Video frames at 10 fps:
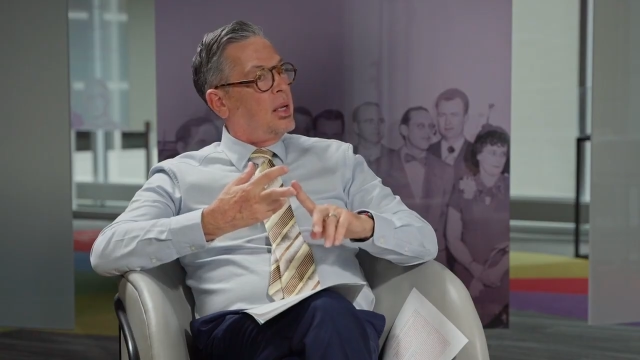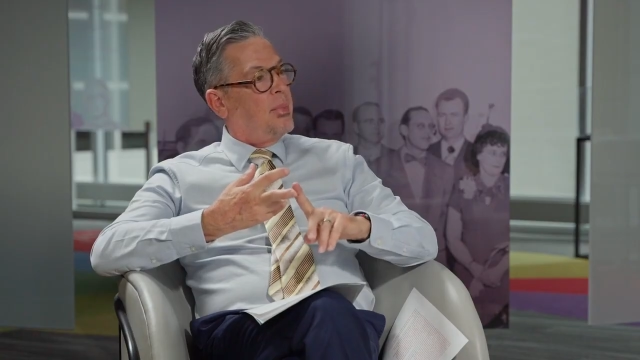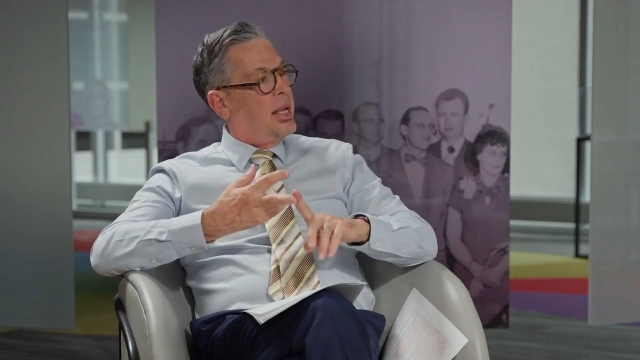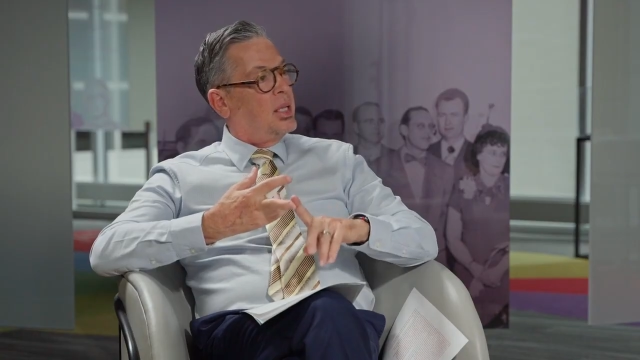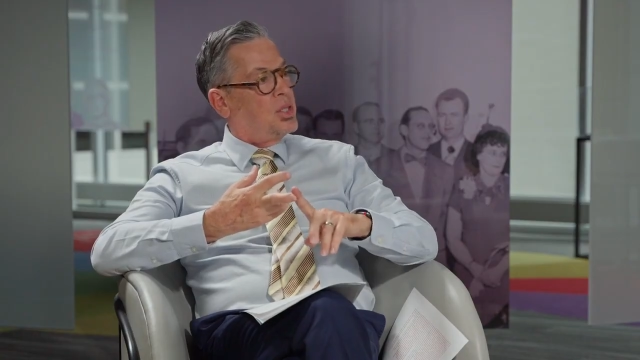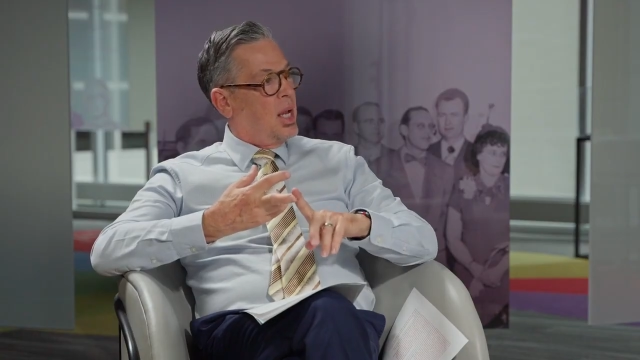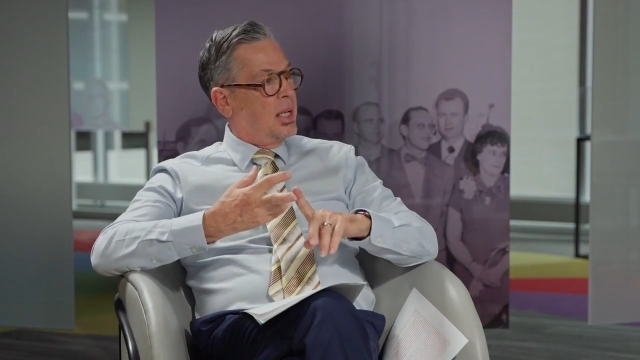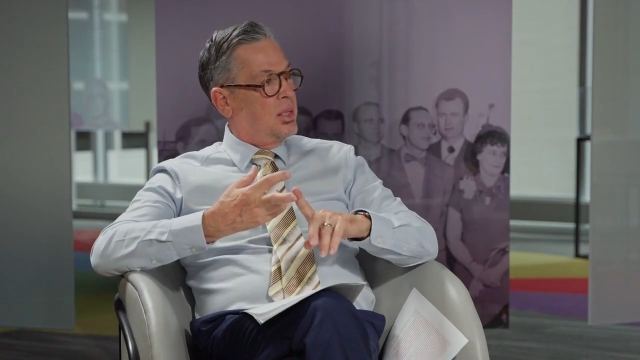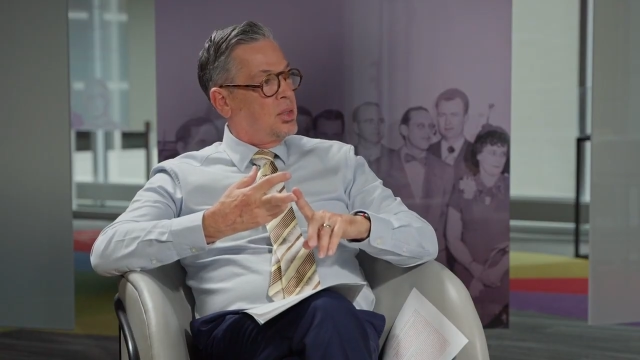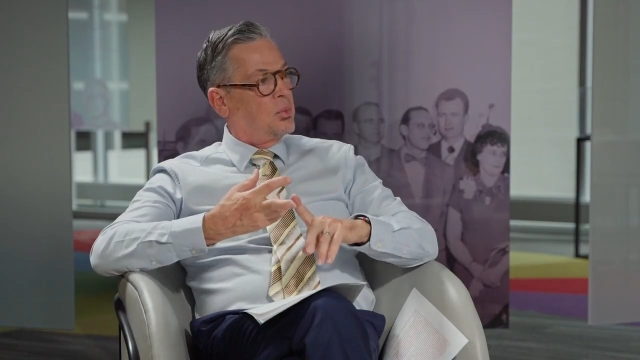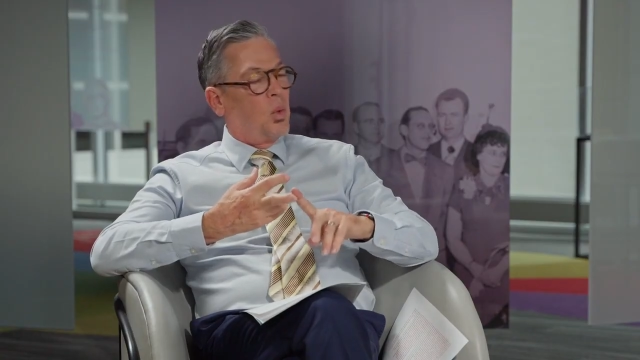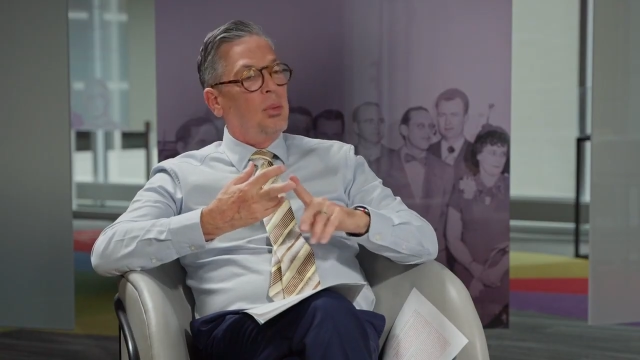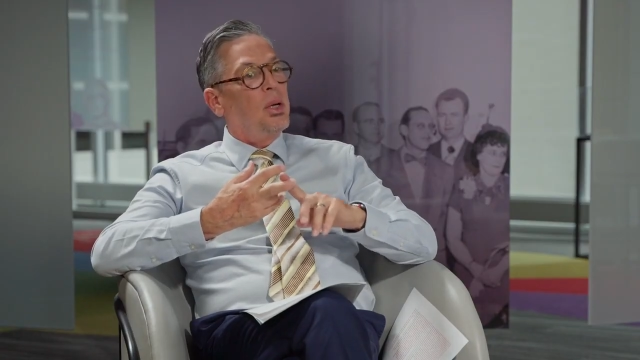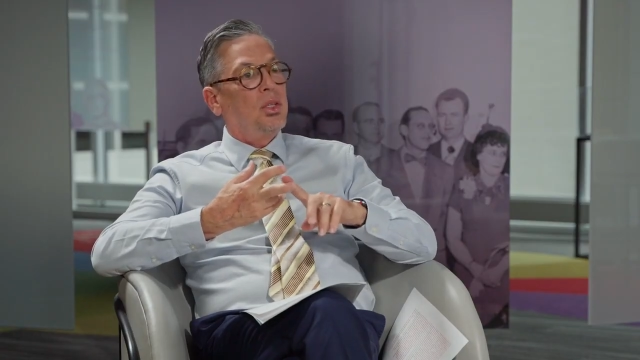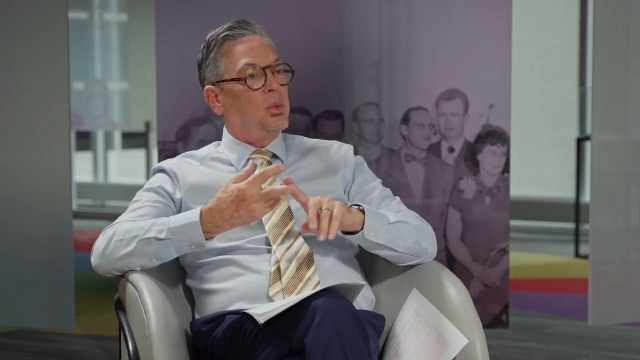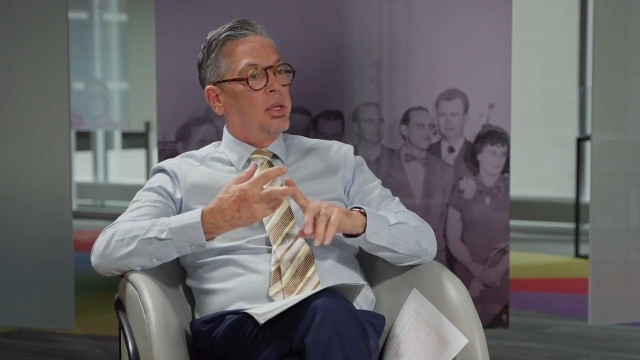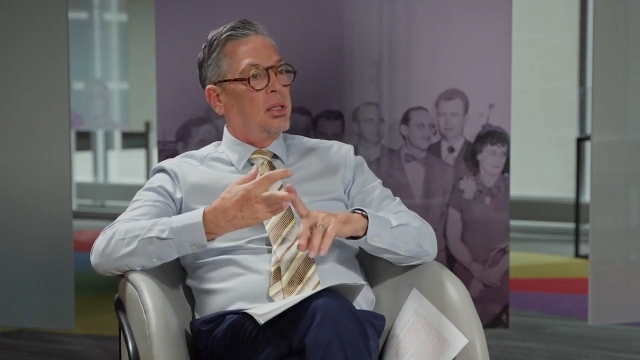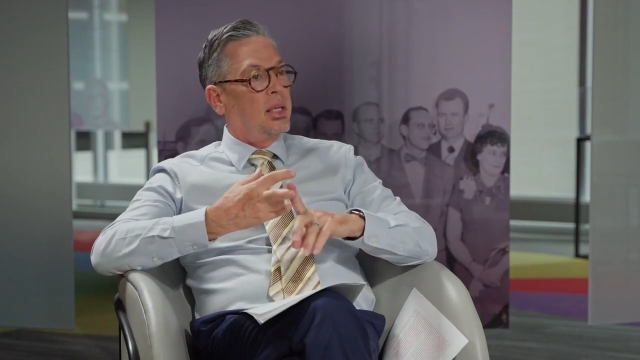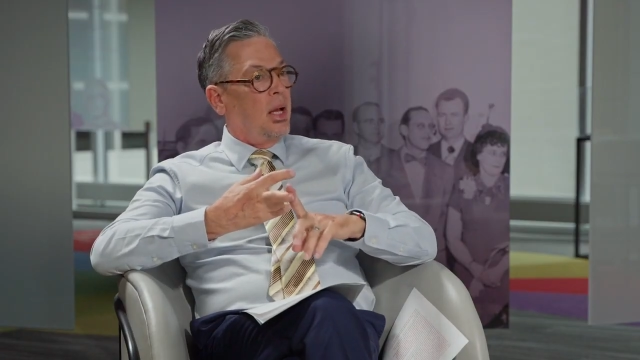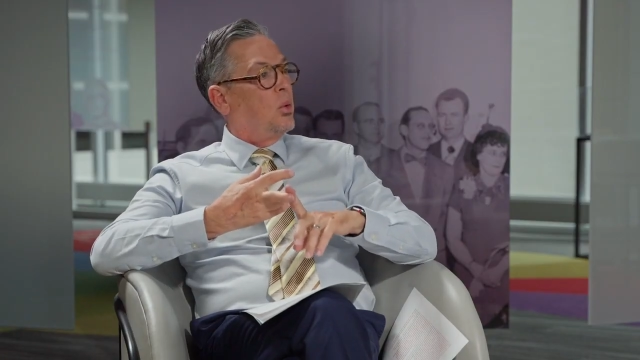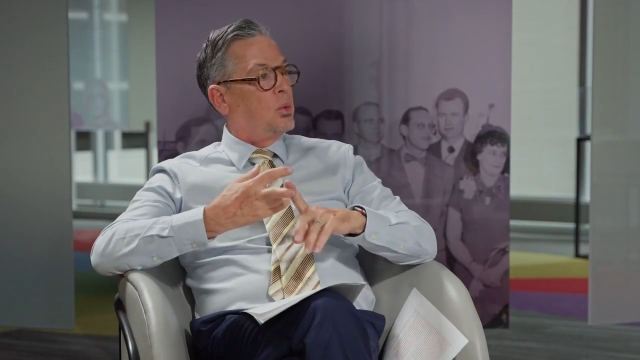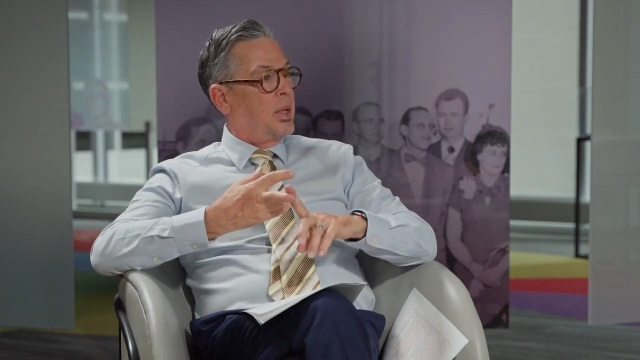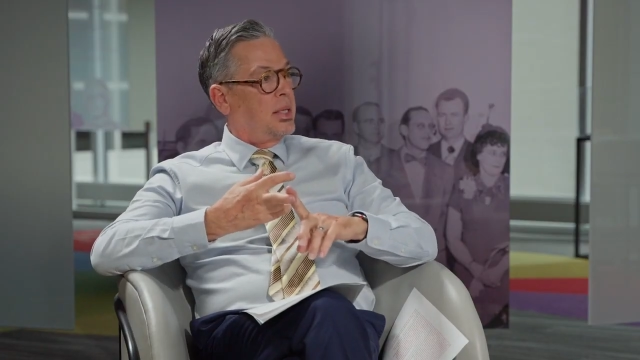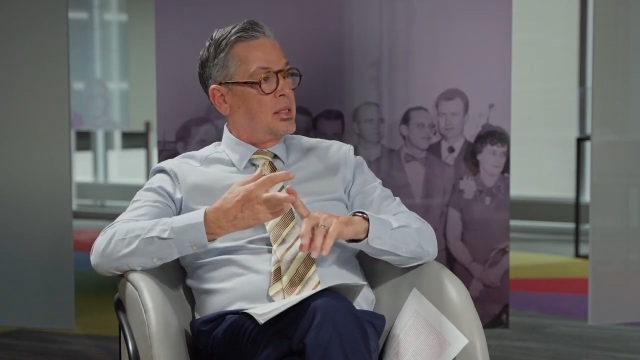can make a change. Why am I doing it the old way,